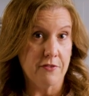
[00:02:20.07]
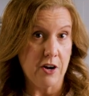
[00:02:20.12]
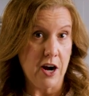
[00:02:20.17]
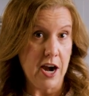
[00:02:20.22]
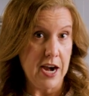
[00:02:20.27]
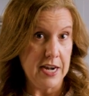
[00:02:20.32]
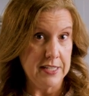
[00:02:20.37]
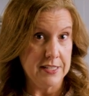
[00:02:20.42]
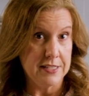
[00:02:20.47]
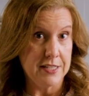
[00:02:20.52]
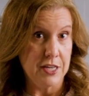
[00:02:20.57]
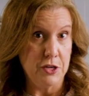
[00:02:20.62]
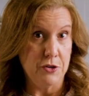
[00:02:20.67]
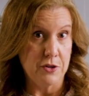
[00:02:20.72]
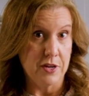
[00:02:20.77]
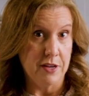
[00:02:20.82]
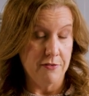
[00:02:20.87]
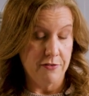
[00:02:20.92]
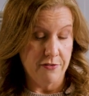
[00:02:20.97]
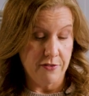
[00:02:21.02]
varieties that you
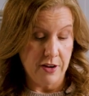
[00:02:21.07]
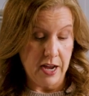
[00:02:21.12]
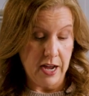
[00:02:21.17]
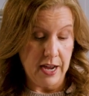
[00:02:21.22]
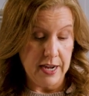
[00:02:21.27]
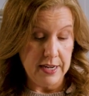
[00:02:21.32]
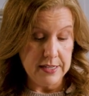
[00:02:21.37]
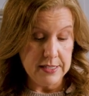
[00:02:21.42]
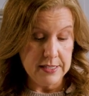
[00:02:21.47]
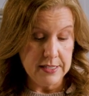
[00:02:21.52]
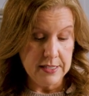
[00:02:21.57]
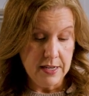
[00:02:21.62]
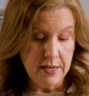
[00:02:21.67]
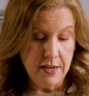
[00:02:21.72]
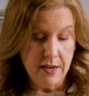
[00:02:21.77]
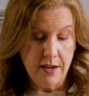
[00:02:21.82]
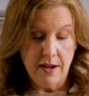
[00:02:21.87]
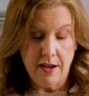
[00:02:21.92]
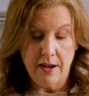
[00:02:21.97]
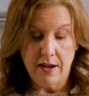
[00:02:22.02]
can find
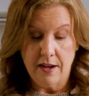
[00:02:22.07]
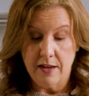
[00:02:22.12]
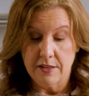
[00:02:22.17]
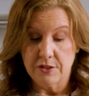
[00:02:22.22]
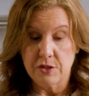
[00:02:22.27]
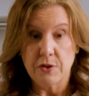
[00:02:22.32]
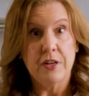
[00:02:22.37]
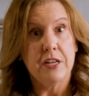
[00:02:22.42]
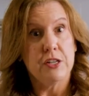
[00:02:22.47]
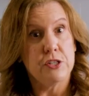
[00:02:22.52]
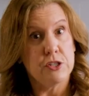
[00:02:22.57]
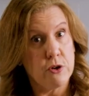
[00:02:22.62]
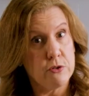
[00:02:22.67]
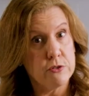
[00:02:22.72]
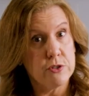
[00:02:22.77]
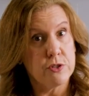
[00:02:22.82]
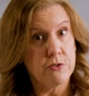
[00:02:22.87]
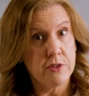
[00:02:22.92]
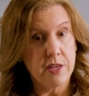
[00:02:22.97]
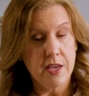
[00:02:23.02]
so that it
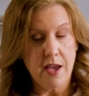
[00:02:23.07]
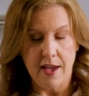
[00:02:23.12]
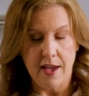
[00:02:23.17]
shows through the